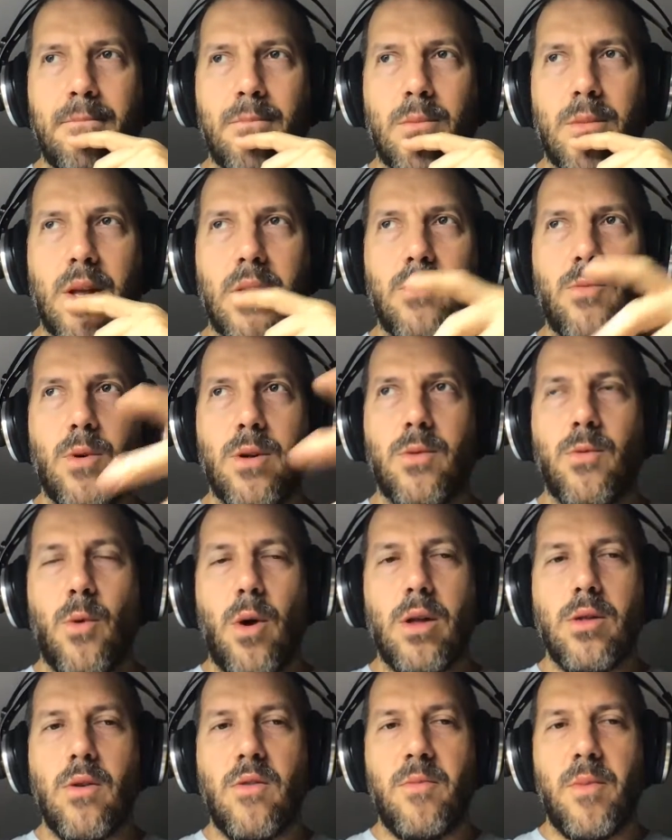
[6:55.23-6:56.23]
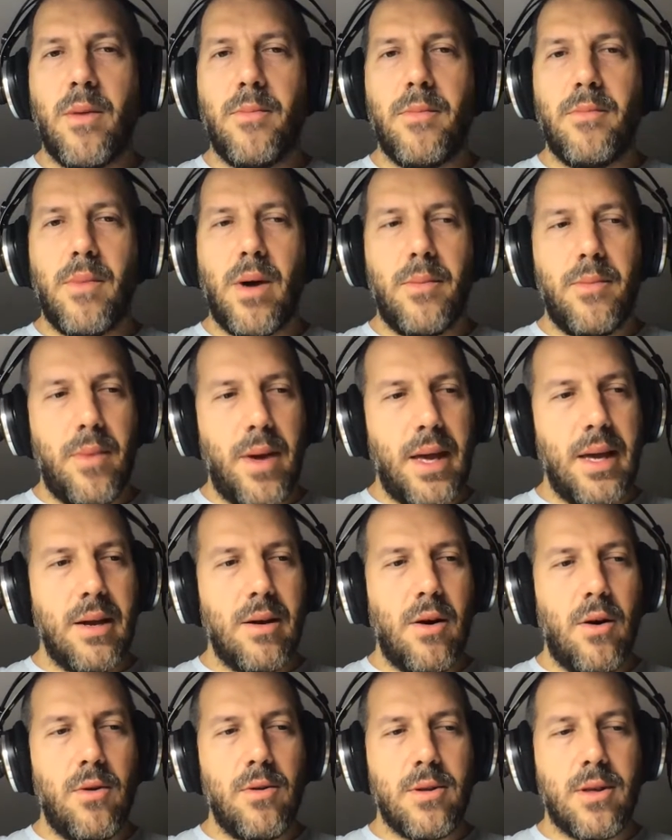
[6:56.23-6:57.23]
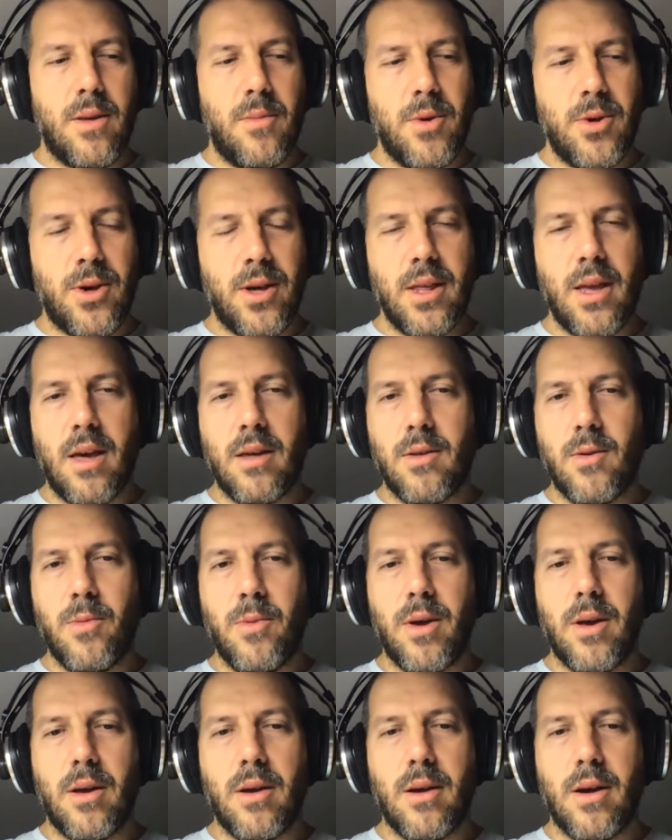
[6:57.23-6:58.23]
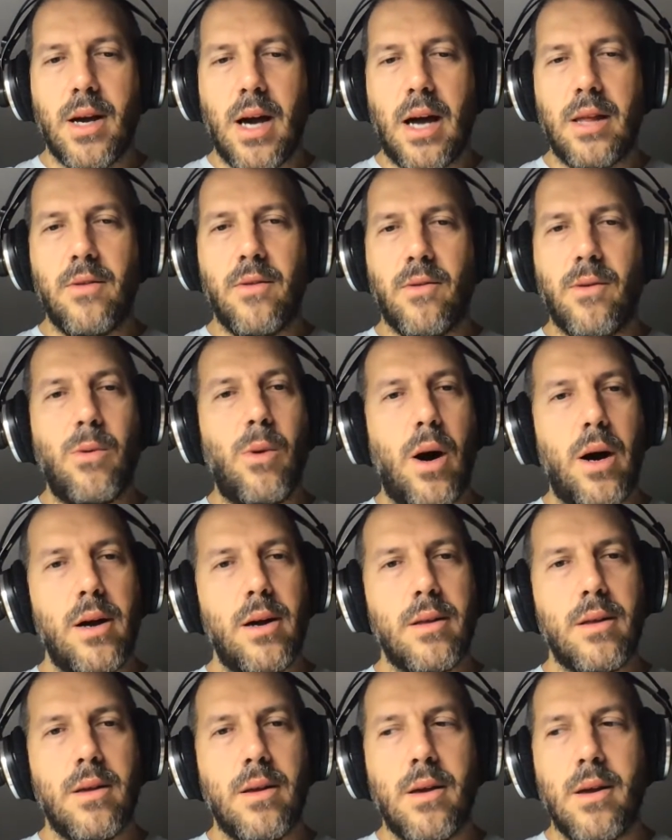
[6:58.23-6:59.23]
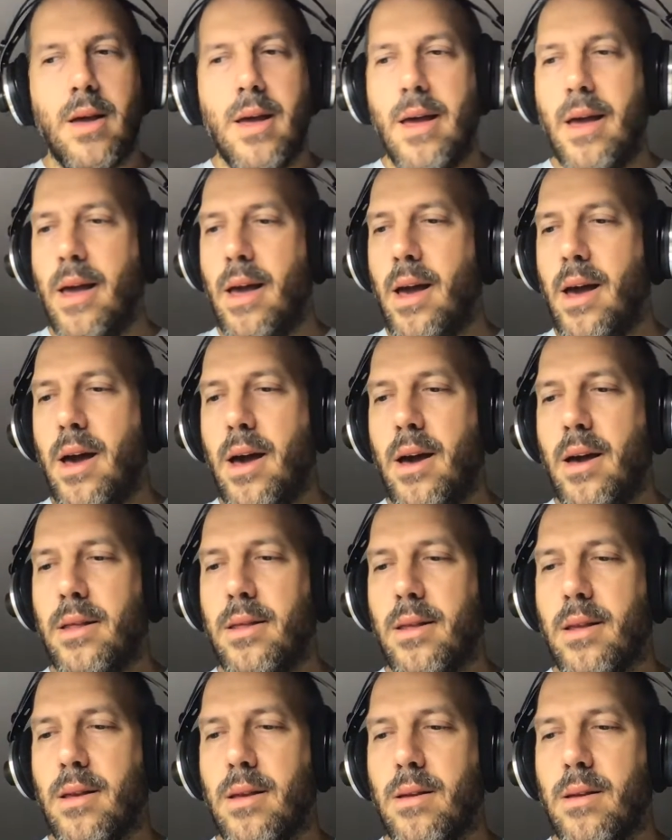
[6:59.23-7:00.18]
that was one of my main goals. The machine has to be kind of quiet and